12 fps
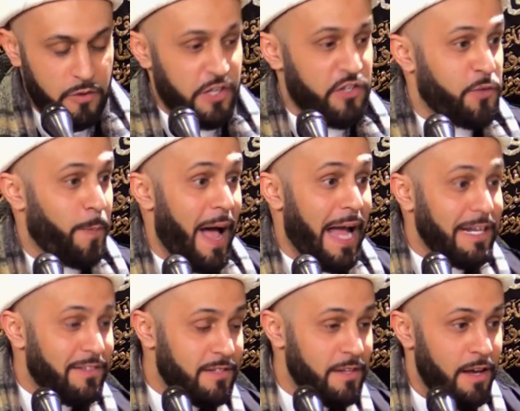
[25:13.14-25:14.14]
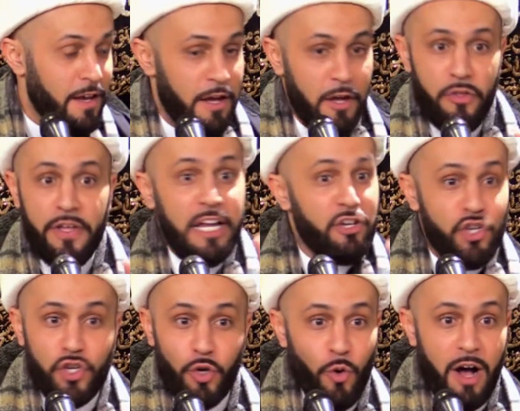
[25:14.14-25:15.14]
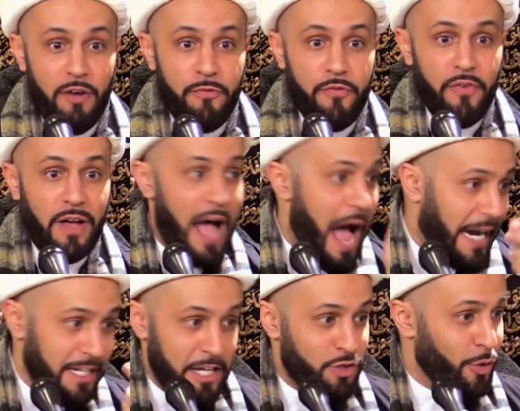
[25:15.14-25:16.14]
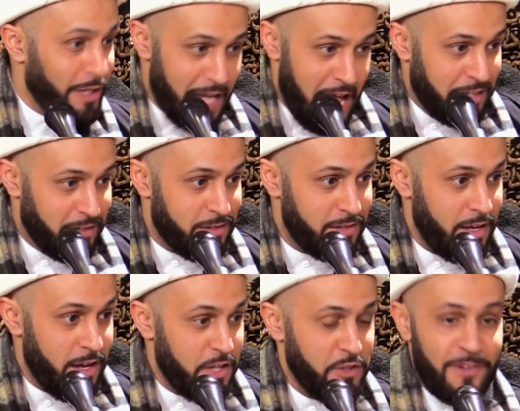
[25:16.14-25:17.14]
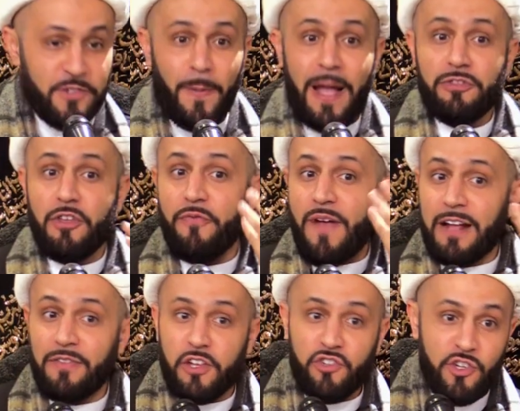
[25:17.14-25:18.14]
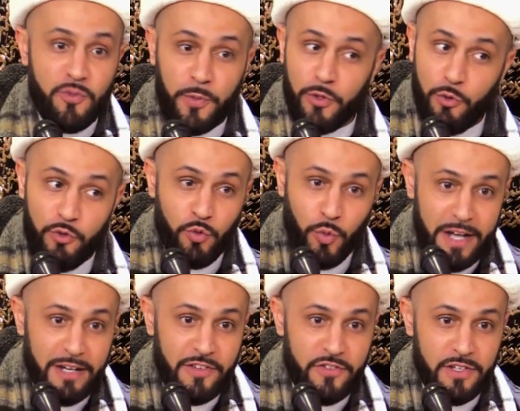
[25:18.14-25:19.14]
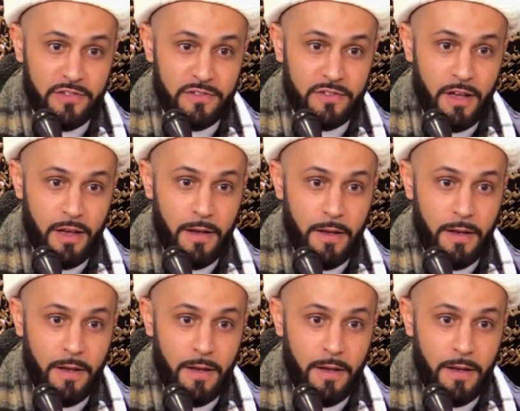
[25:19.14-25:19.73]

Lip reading: Despite the issue of Qa'idatul Yad, despite the fact that she's produced witnesses,